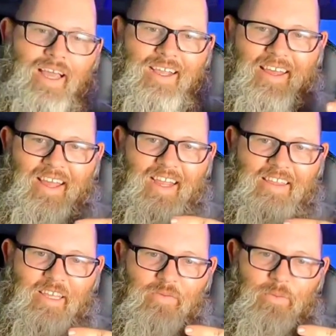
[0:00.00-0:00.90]
I gotta hide
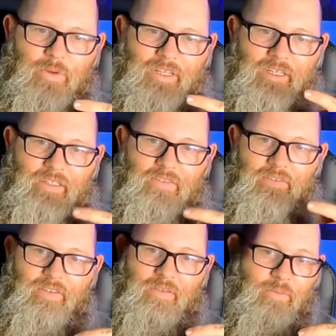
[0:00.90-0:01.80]
that from my
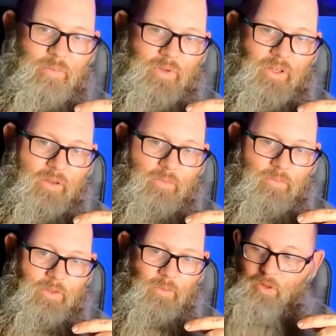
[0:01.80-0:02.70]
kids.
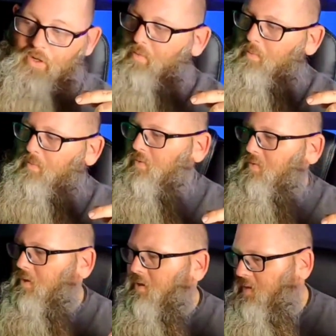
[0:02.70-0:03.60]
One of them is
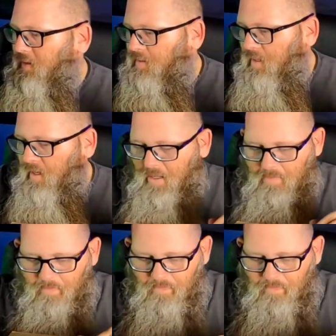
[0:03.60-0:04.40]
gonna take that.